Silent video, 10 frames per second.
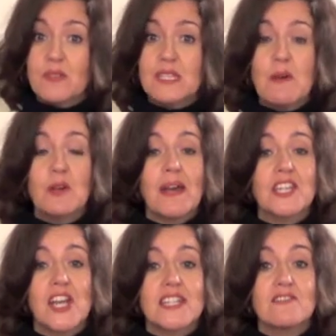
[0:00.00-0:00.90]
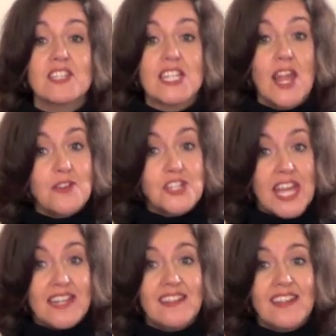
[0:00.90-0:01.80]
with smoked pancetta and sloe
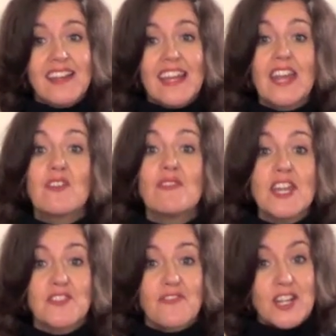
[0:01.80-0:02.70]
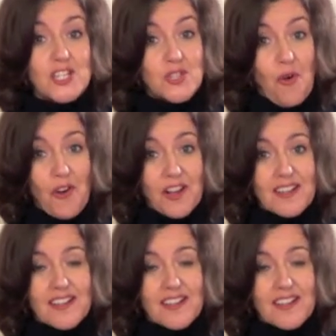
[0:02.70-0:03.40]
gin in a rich fresh stock,